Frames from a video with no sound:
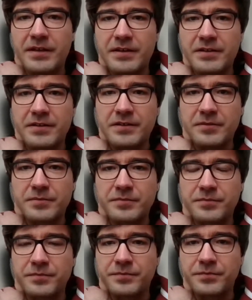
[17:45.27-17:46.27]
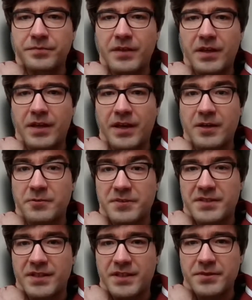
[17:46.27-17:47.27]
how
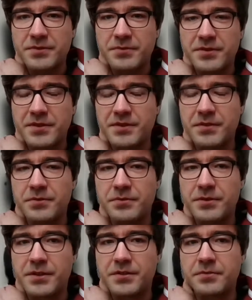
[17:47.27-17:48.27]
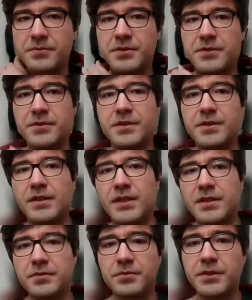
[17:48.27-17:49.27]
disastrous the situation was in the
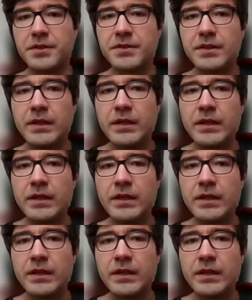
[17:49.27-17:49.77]
last weeks.